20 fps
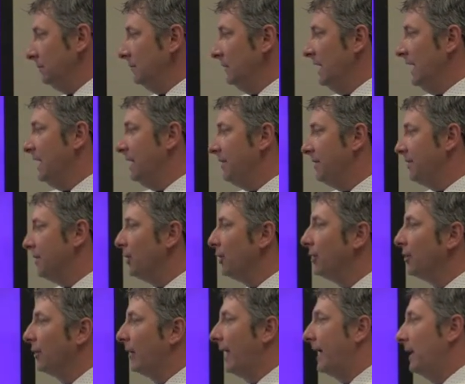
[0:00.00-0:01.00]
In
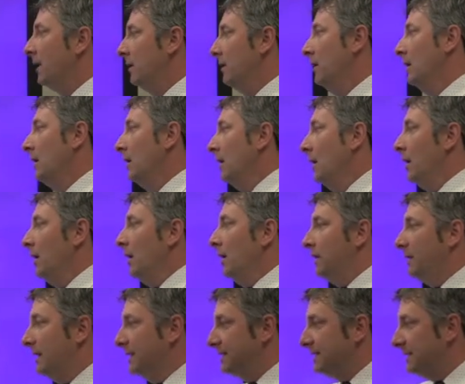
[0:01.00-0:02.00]
3rd grade,
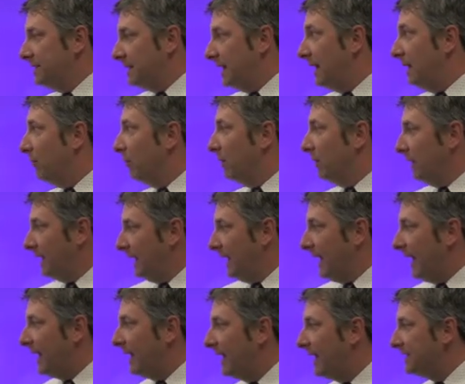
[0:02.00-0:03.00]
we're looking
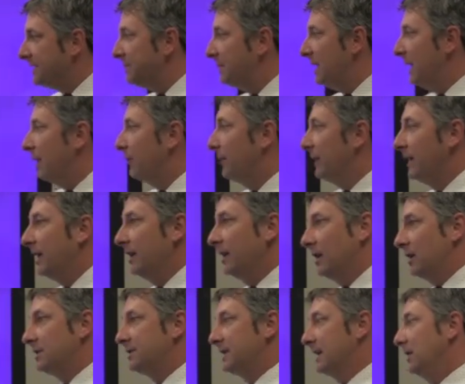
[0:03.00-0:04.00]
at SBA reading
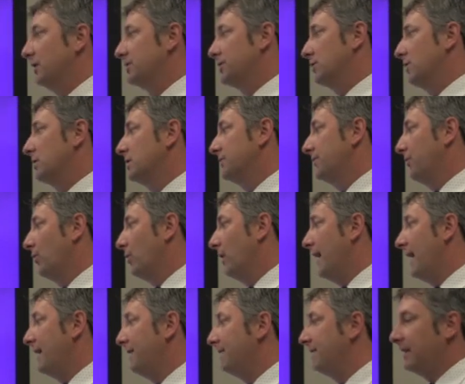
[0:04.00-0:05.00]
scale scores for
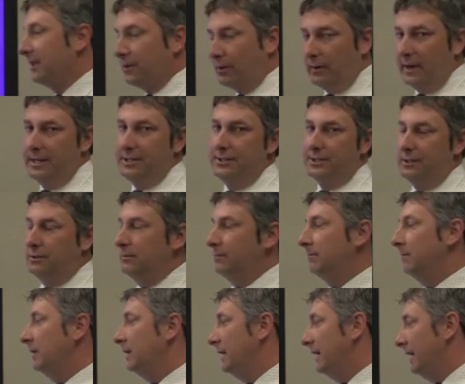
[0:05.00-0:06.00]
a 5th grade student.
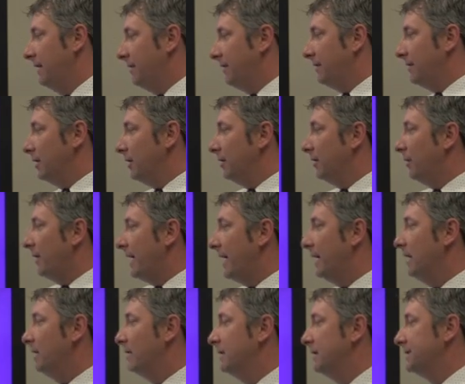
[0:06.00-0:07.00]
In 3rd
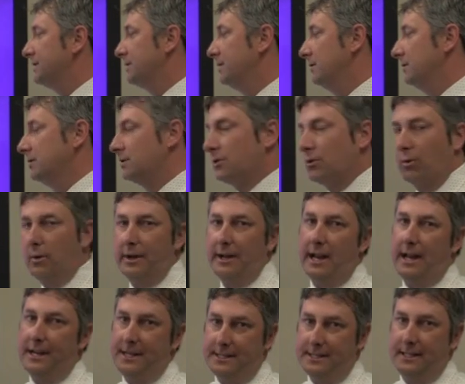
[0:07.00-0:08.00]
grade, this student scored an
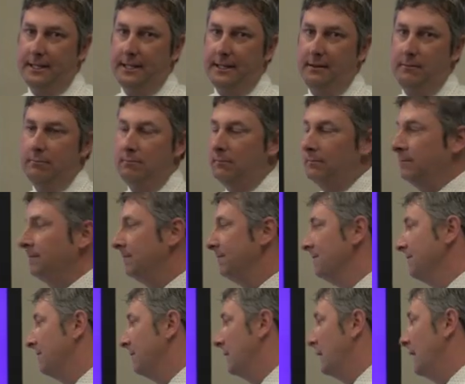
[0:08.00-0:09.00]
18.
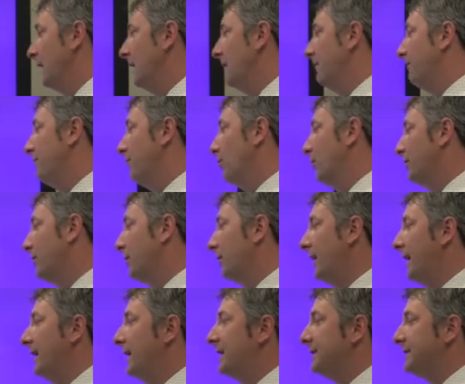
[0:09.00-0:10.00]
In 4th grade, a